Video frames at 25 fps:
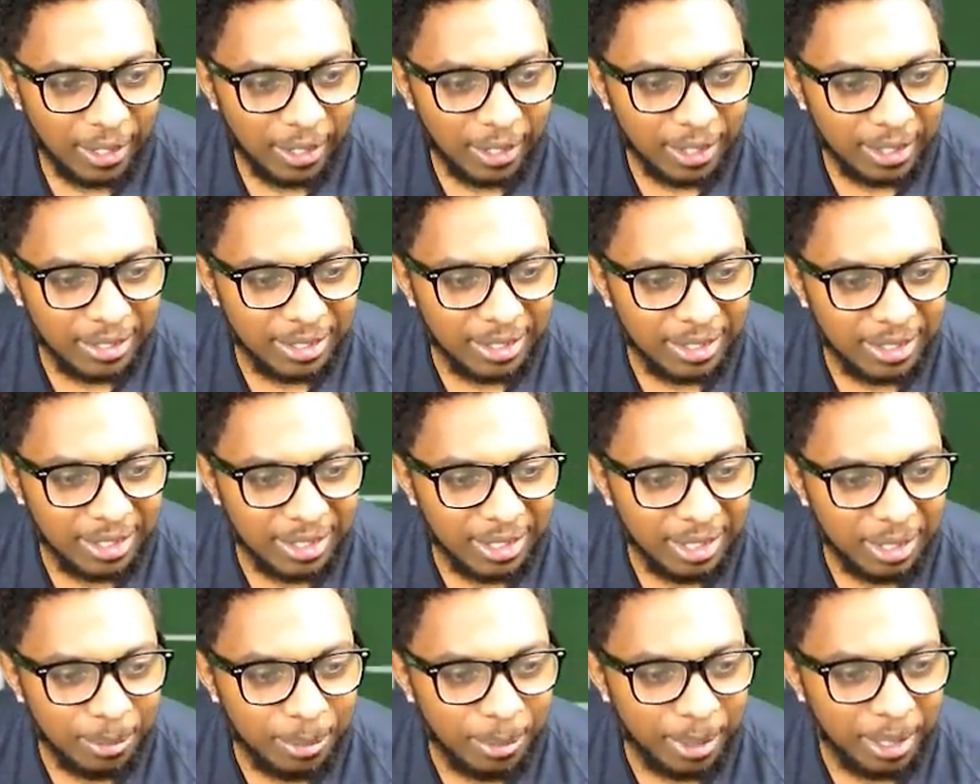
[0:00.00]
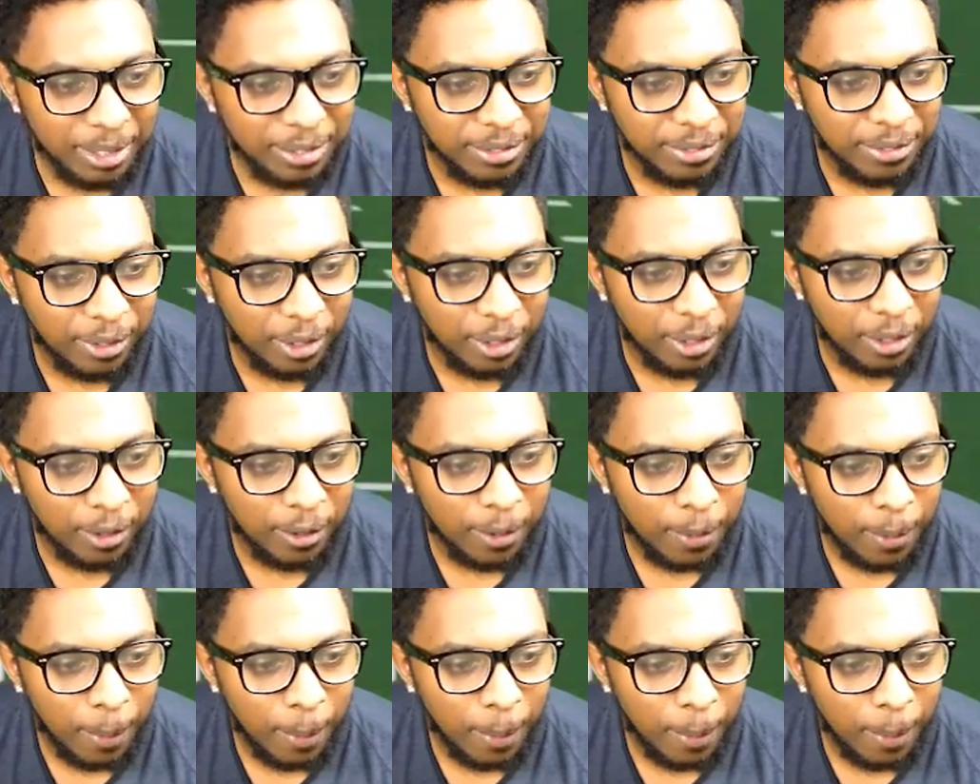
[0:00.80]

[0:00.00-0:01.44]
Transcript: It's his teammates' fault.